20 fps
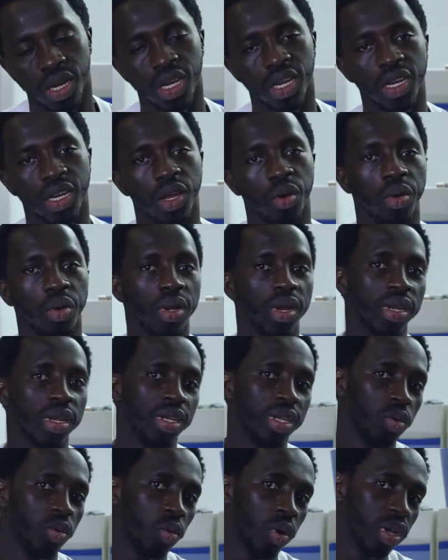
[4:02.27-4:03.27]
and then they were
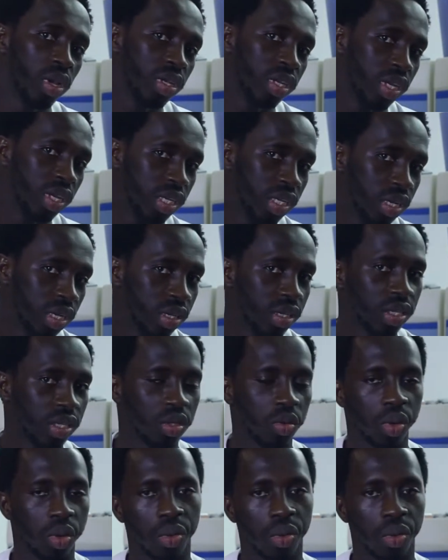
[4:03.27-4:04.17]
well detailed.